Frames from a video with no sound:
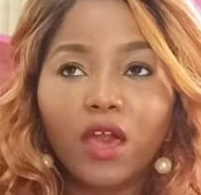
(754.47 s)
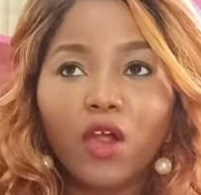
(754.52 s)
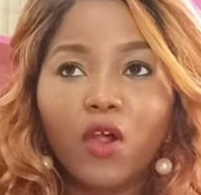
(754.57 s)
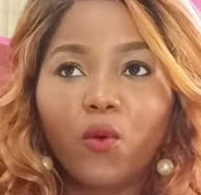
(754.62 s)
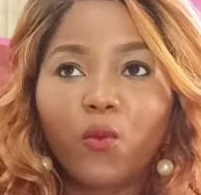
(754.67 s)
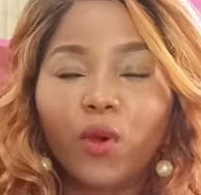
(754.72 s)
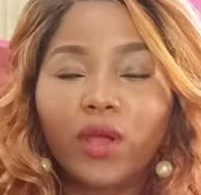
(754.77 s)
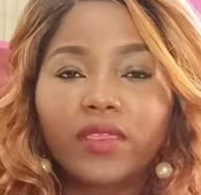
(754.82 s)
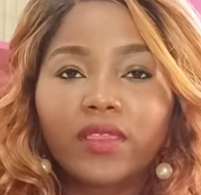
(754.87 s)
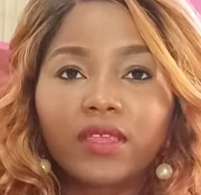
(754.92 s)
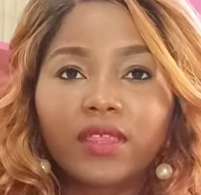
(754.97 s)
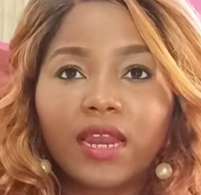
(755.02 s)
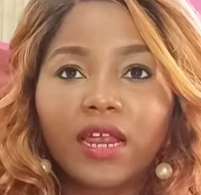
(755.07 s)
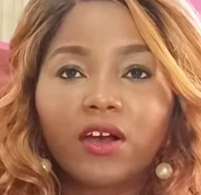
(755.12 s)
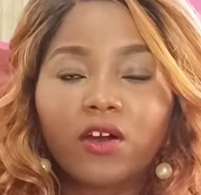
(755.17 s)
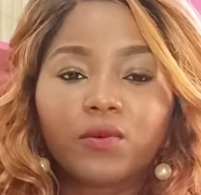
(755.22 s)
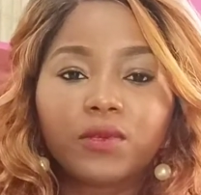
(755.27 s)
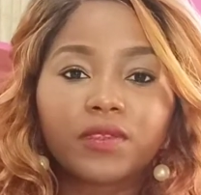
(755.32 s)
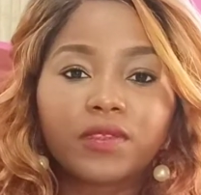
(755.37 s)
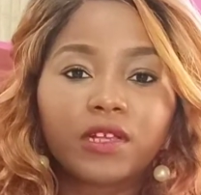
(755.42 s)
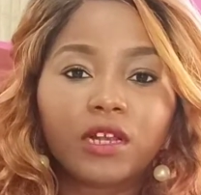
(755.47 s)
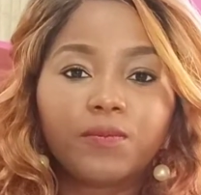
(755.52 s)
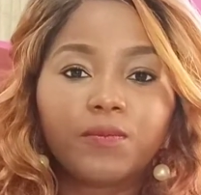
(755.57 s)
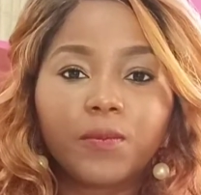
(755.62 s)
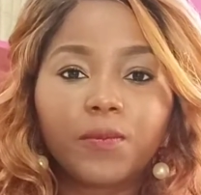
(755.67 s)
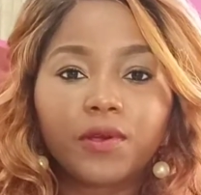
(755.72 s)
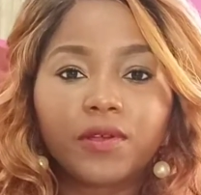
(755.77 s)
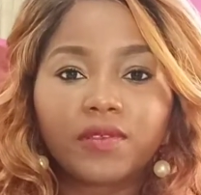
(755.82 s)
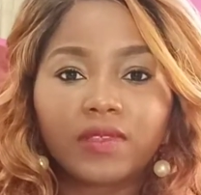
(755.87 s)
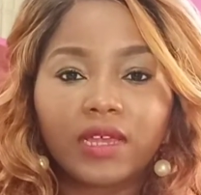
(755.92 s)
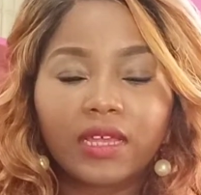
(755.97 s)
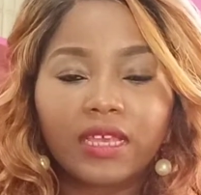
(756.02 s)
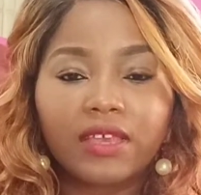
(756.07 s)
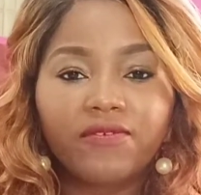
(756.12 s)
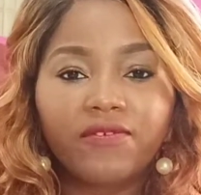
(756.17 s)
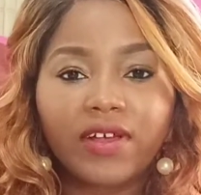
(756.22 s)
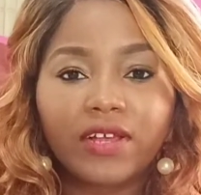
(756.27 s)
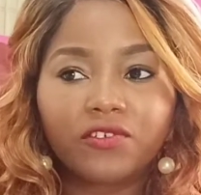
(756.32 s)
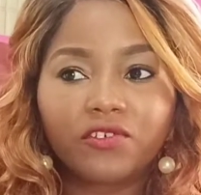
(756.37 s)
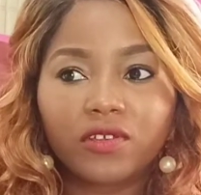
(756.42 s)
One thing that I always tell people is that
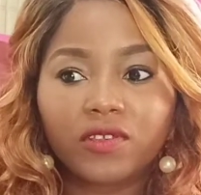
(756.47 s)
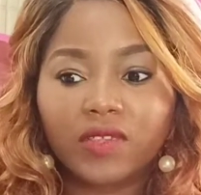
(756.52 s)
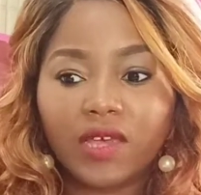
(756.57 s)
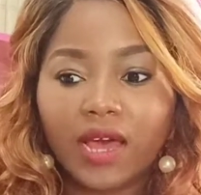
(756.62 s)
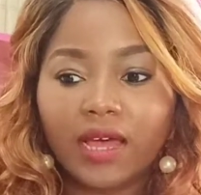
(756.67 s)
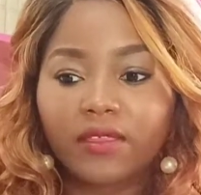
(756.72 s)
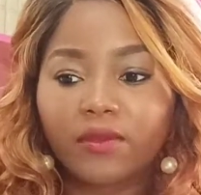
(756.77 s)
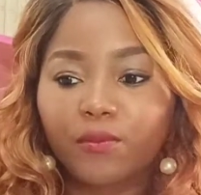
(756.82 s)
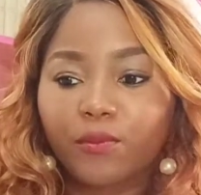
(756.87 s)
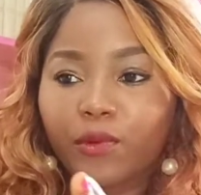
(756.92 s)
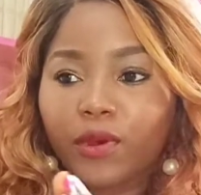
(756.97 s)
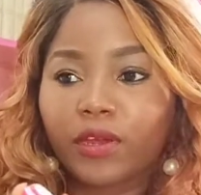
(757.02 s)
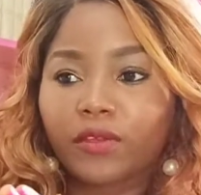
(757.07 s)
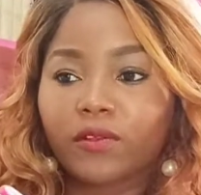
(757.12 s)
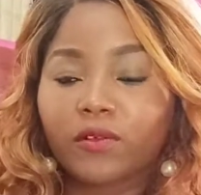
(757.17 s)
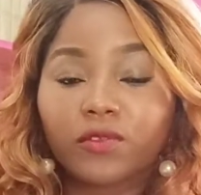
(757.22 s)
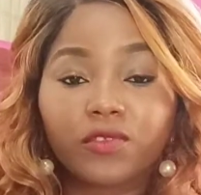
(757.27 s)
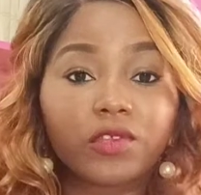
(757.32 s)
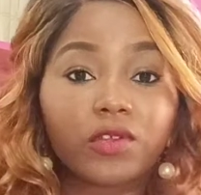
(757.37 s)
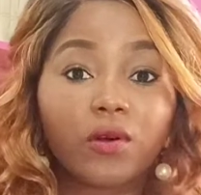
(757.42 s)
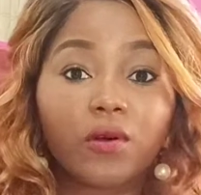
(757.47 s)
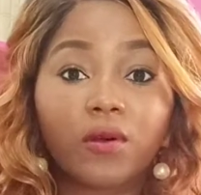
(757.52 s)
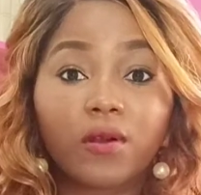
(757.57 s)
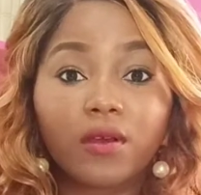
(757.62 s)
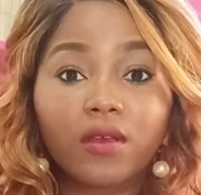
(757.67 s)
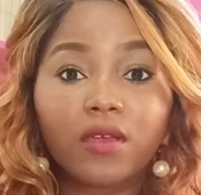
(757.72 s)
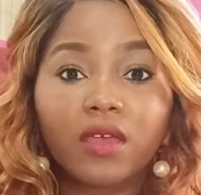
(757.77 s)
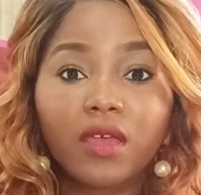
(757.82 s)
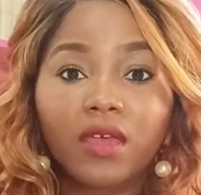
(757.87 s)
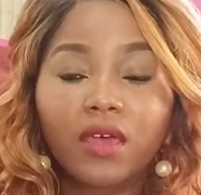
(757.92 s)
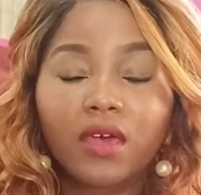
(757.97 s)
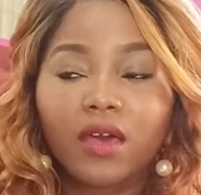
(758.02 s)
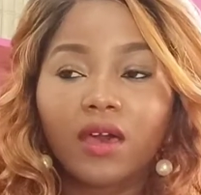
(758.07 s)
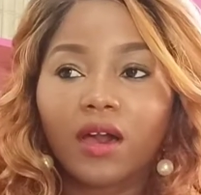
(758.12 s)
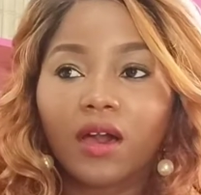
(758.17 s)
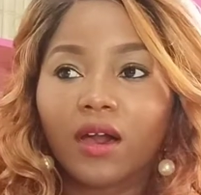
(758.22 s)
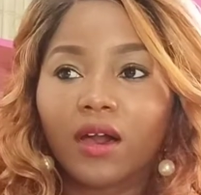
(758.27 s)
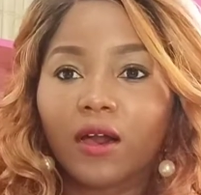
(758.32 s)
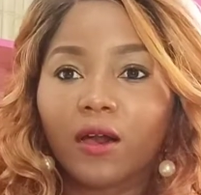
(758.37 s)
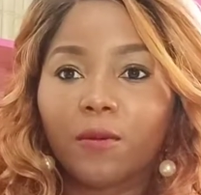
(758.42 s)
if I just had a bridal store,
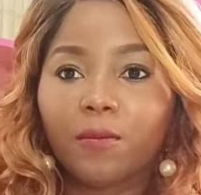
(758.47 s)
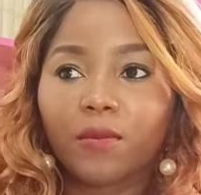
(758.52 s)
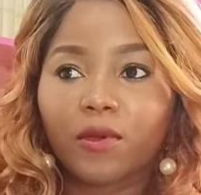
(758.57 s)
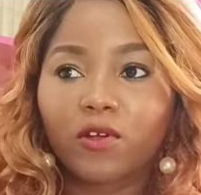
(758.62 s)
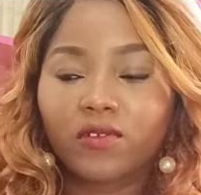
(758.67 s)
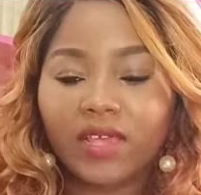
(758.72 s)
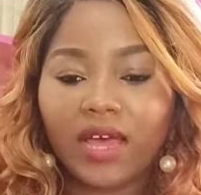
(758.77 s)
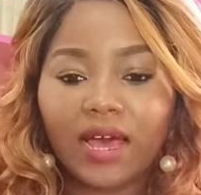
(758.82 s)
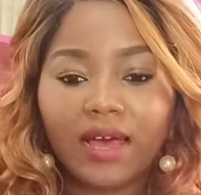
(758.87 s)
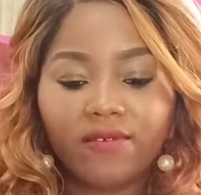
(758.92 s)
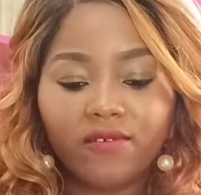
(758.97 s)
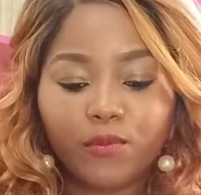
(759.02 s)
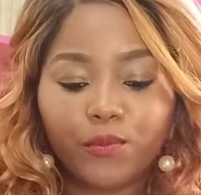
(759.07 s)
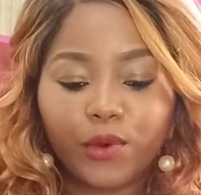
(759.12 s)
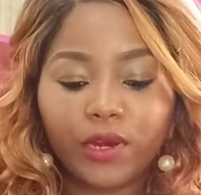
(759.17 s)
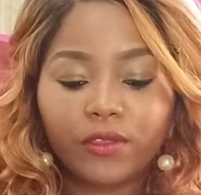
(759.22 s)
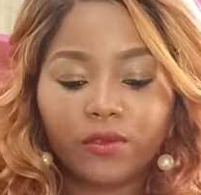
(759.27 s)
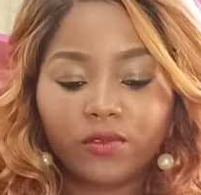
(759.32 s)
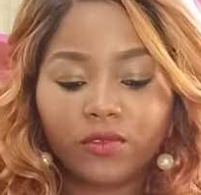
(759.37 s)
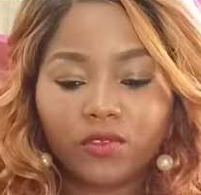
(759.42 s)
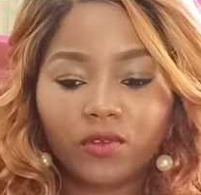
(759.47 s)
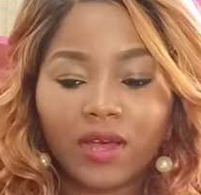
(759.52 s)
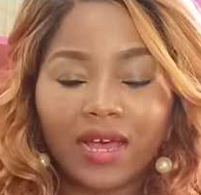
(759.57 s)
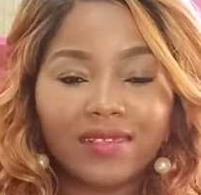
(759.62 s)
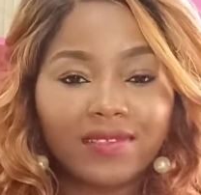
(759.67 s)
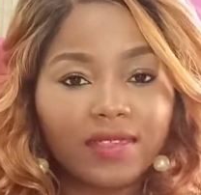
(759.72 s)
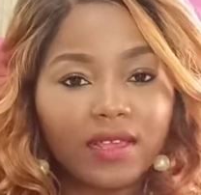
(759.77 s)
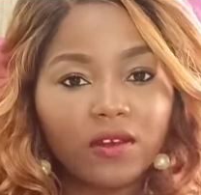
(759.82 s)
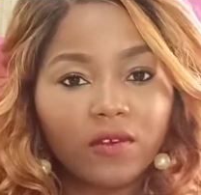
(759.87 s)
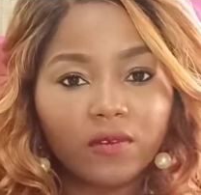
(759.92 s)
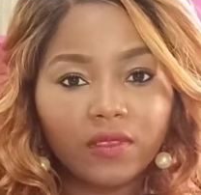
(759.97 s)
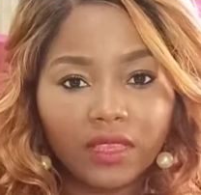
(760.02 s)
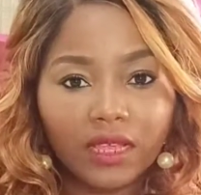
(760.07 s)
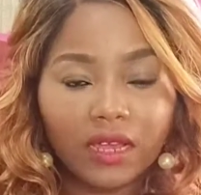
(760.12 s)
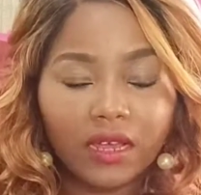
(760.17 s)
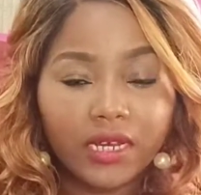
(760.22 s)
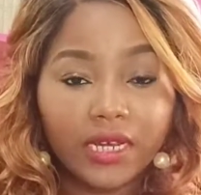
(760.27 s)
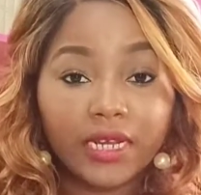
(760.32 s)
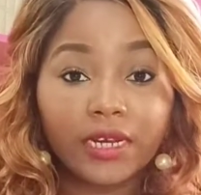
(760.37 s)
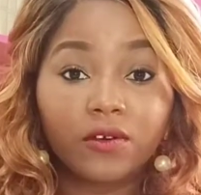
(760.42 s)
because I have a bridal store, I sell
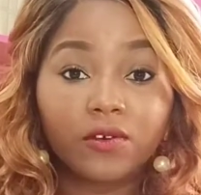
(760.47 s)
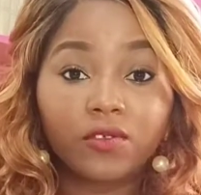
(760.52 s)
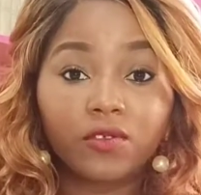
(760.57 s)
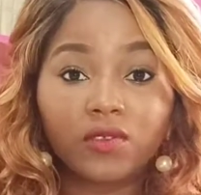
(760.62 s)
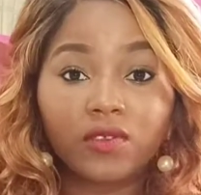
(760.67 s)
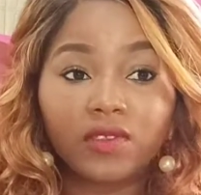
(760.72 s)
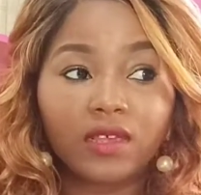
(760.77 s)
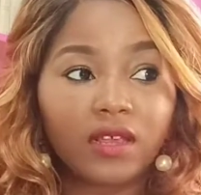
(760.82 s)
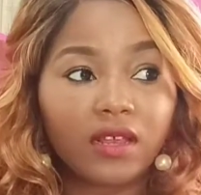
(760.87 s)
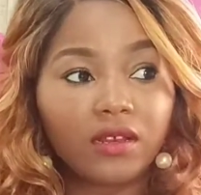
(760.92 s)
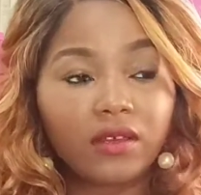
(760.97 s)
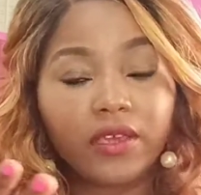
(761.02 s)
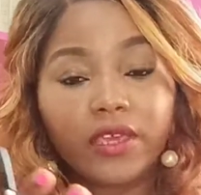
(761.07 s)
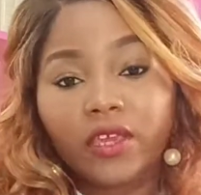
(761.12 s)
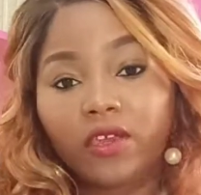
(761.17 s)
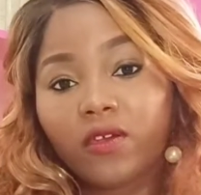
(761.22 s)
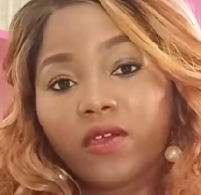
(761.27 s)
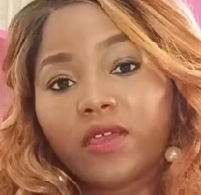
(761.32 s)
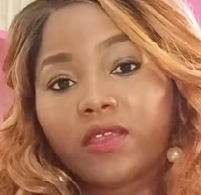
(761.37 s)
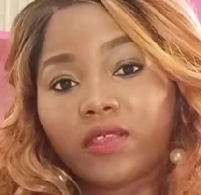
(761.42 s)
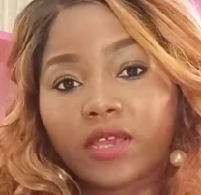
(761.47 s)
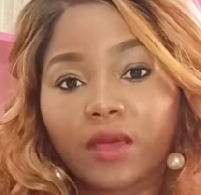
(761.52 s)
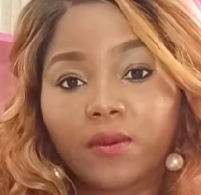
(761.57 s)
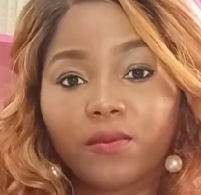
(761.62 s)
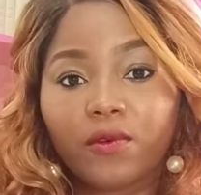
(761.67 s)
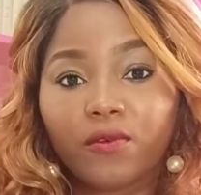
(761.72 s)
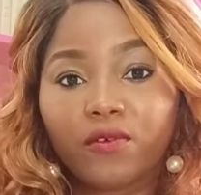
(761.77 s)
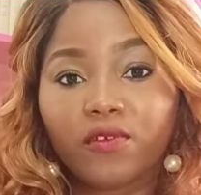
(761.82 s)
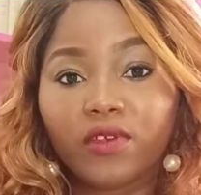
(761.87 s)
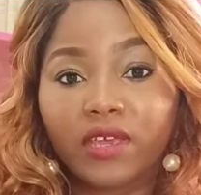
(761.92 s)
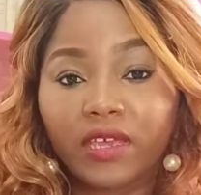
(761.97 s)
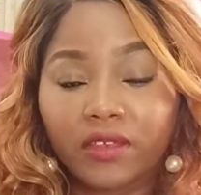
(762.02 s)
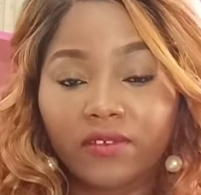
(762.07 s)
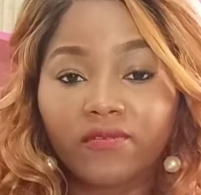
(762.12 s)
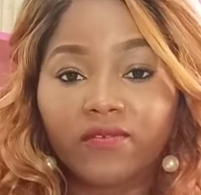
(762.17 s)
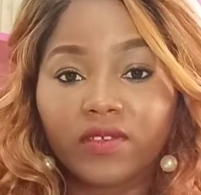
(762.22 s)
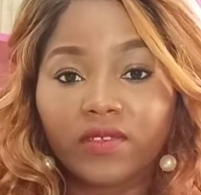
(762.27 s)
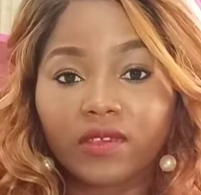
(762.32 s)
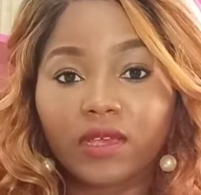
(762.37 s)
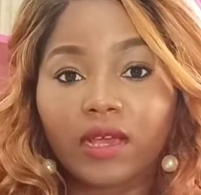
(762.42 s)
online and I also sell here in Cameroon in a
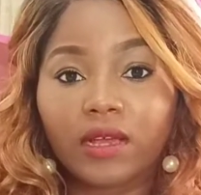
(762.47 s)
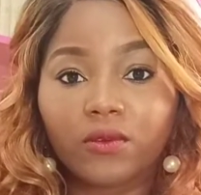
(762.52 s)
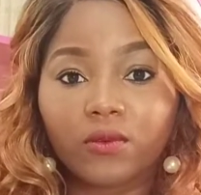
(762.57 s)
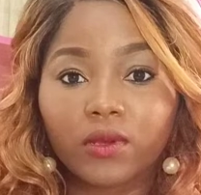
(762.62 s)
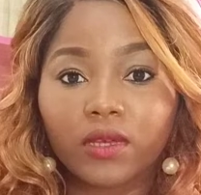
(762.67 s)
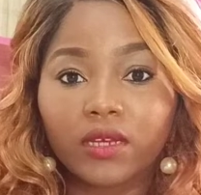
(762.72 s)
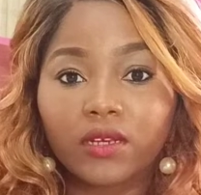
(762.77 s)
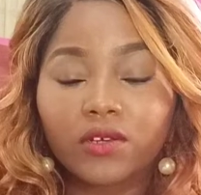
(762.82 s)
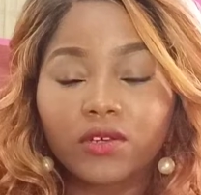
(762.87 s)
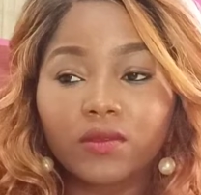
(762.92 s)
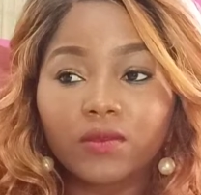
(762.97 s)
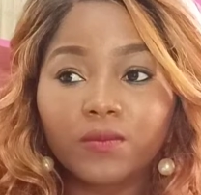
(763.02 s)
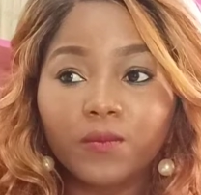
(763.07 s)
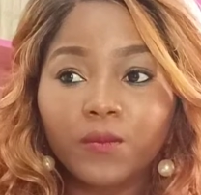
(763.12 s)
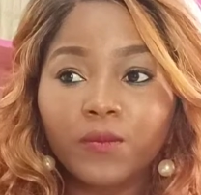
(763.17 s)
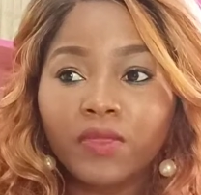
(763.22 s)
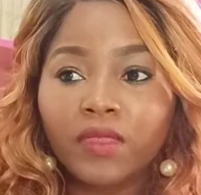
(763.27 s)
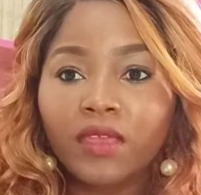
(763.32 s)
physical location.